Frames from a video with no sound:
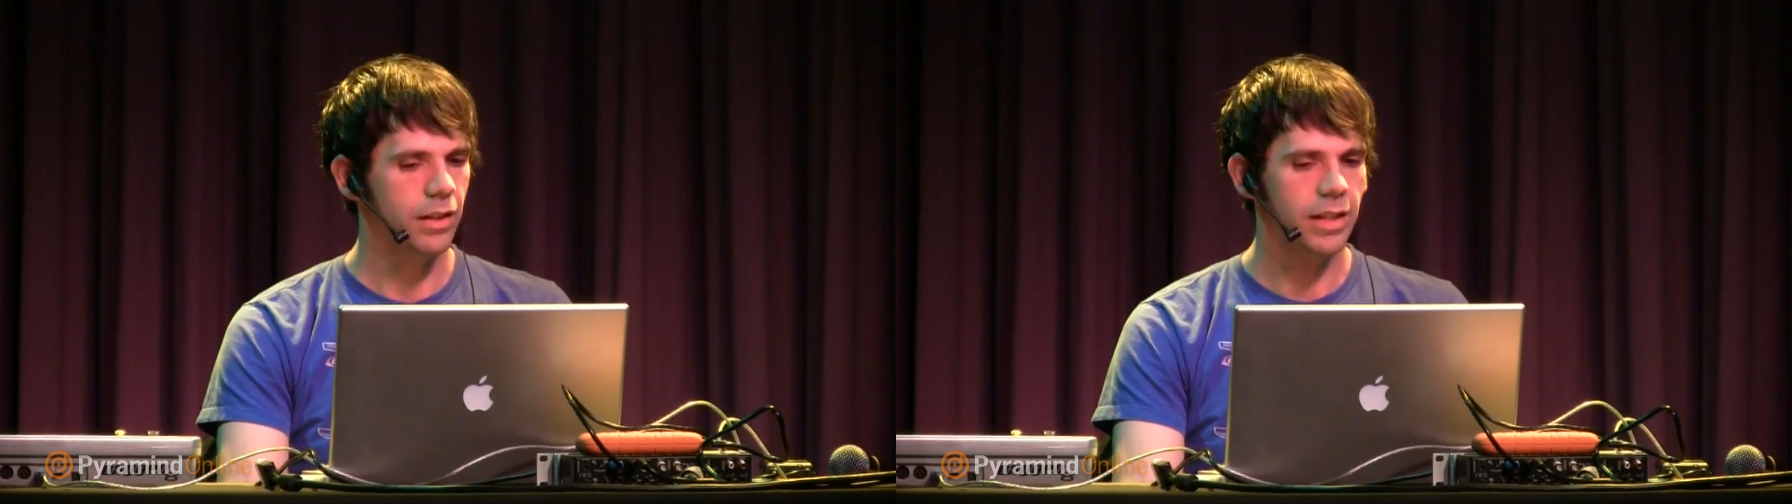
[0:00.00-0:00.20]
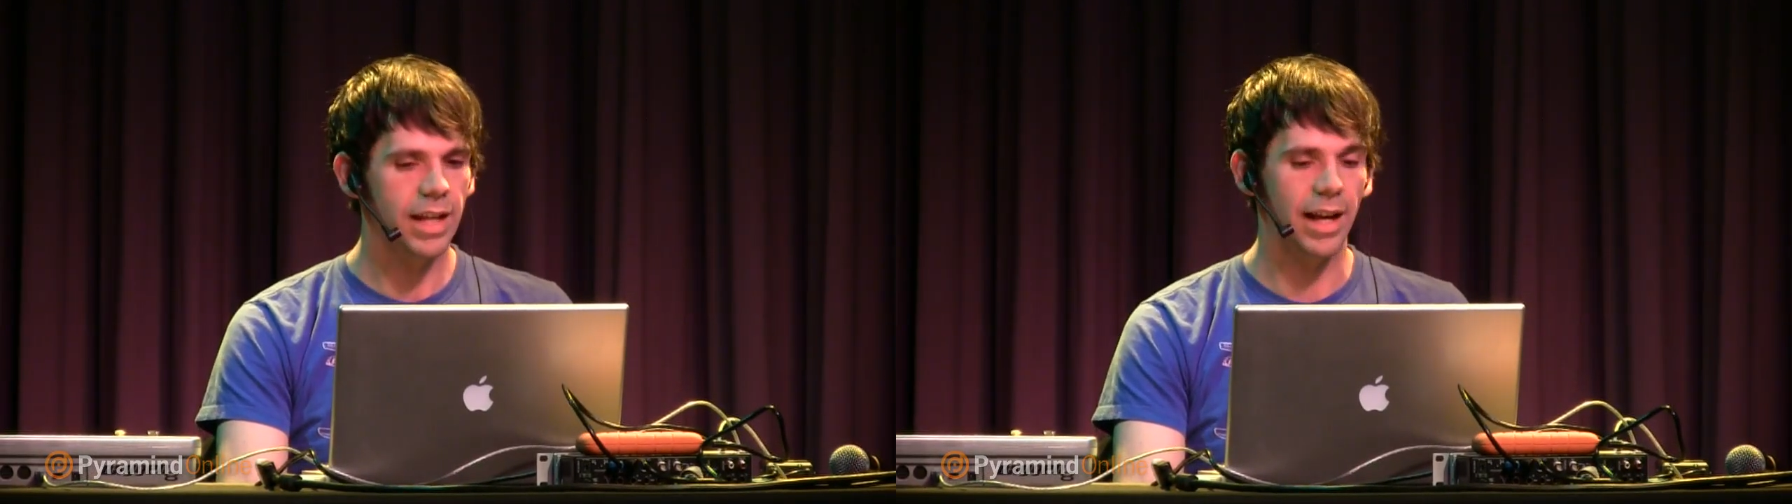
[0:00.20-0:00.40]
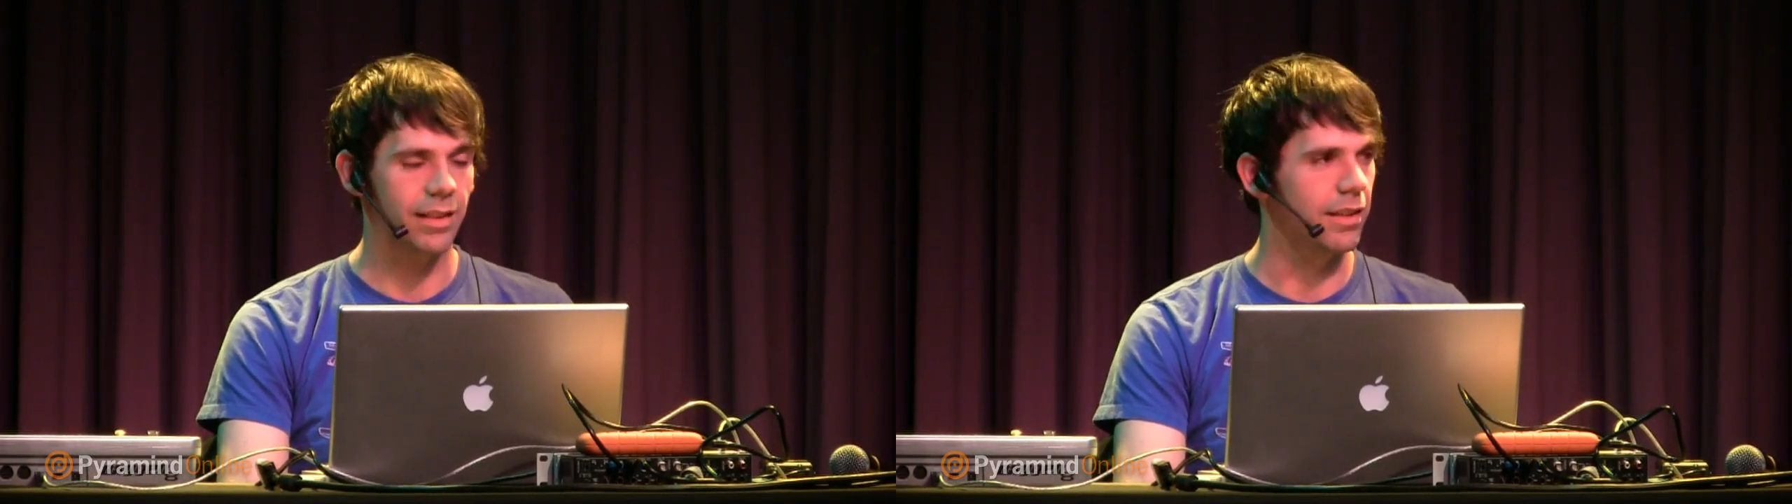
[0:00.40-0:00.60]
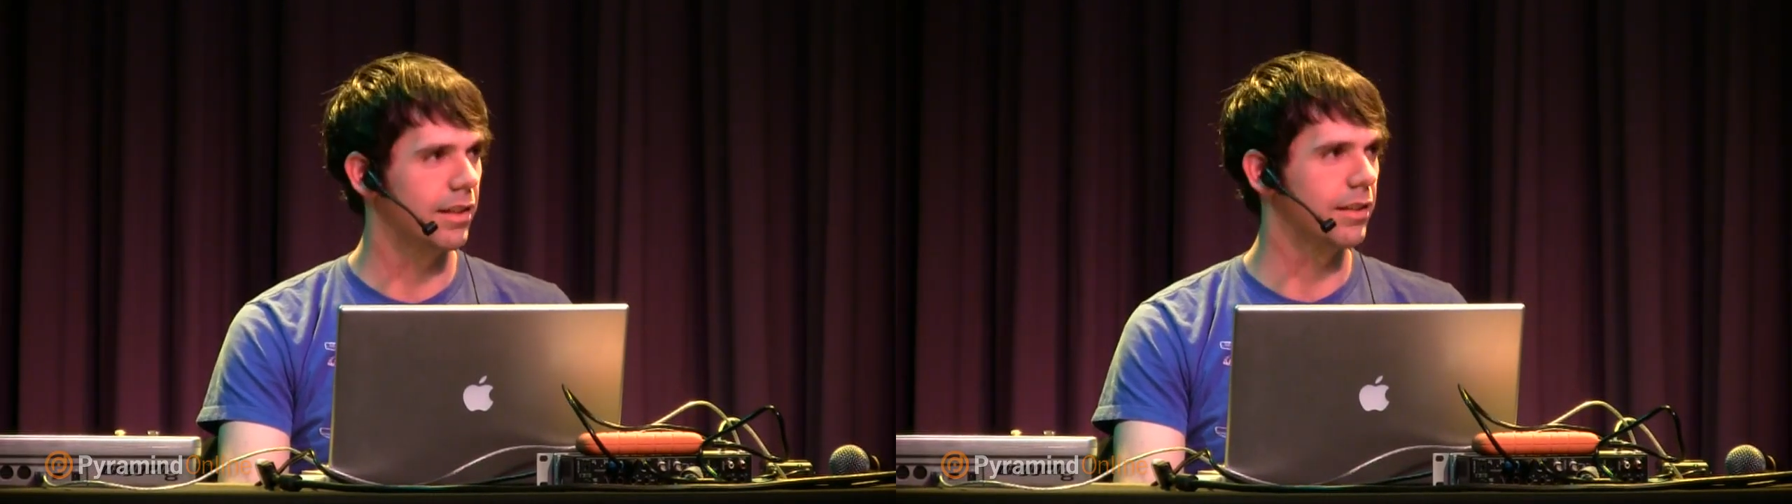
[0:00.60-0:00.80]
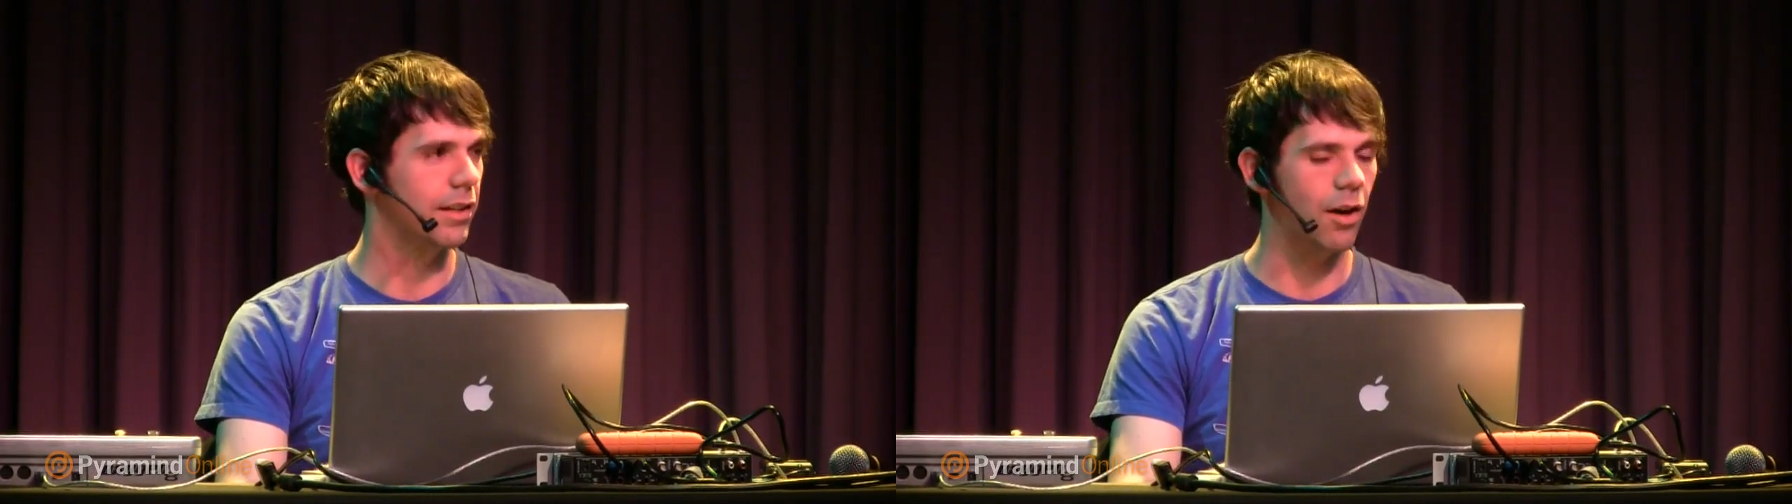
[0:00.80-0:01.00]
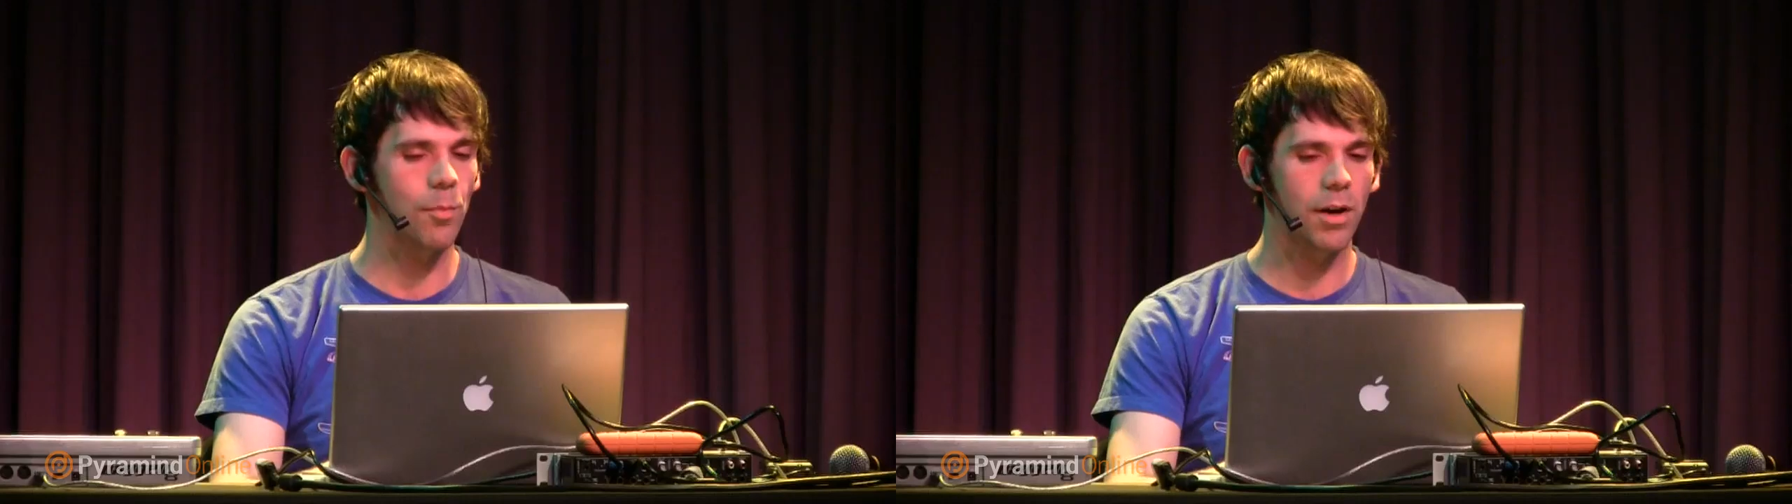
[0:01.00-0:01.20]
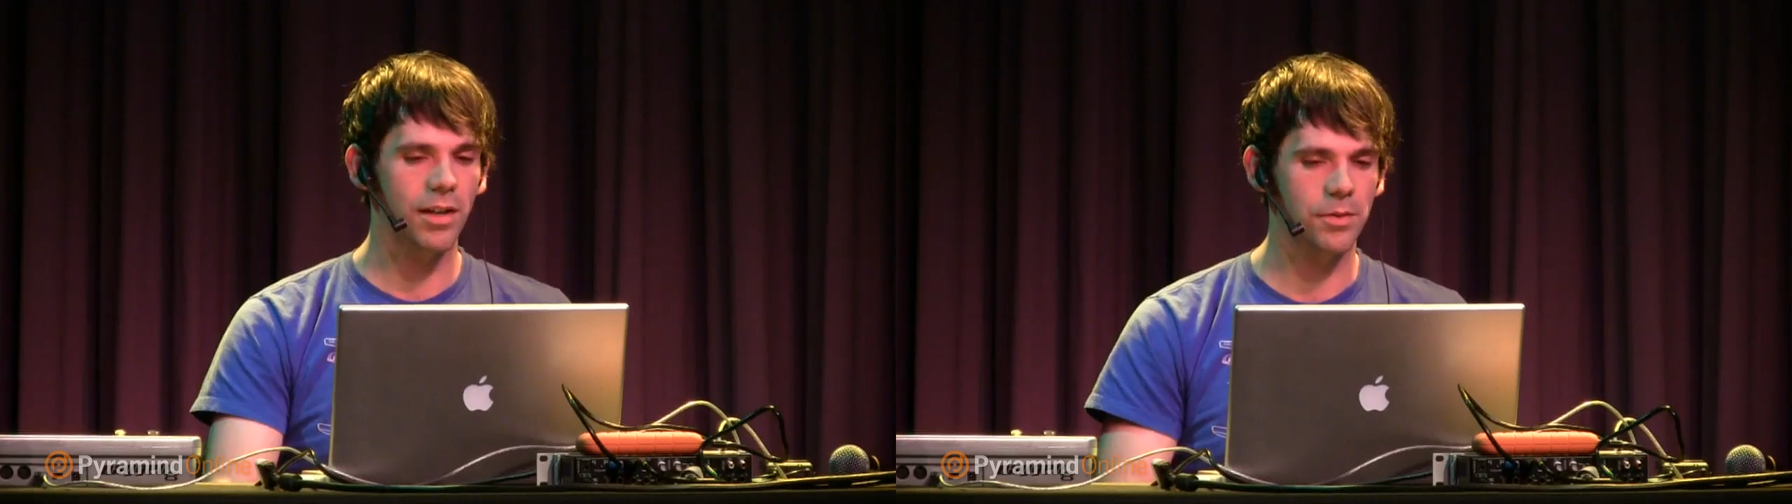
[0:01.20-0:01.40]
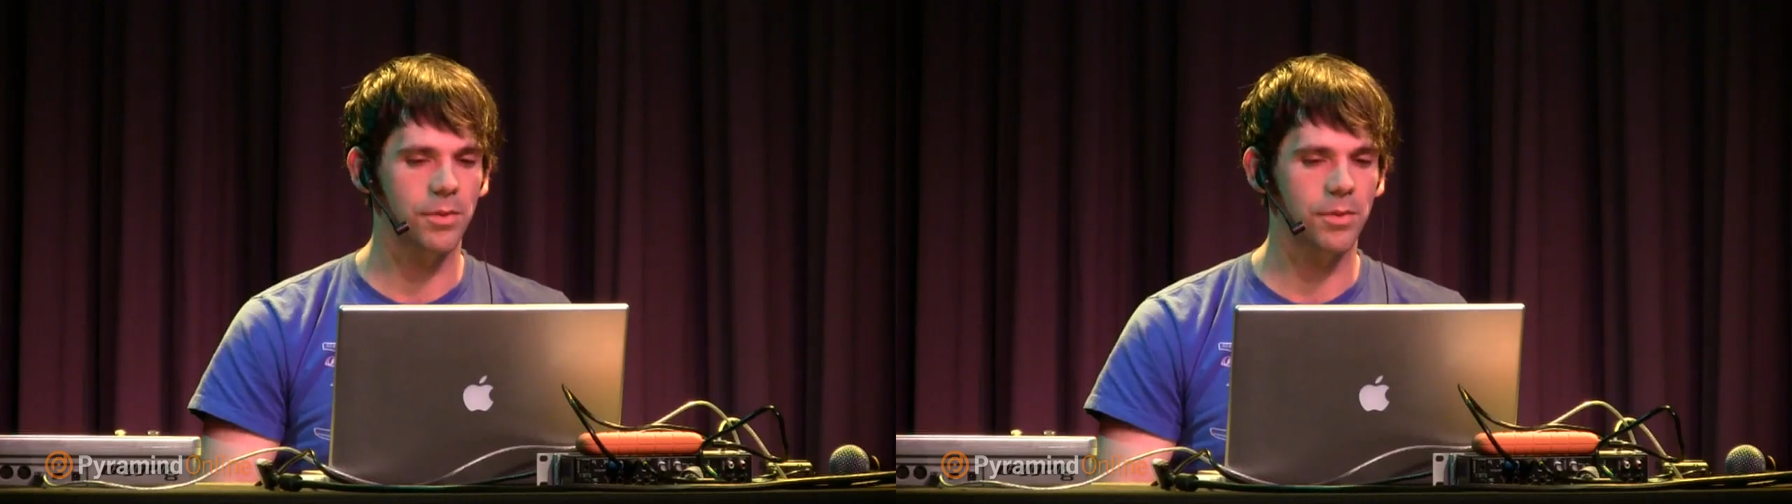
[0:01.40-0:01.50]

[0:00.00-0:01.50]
Yeah, the harmonics were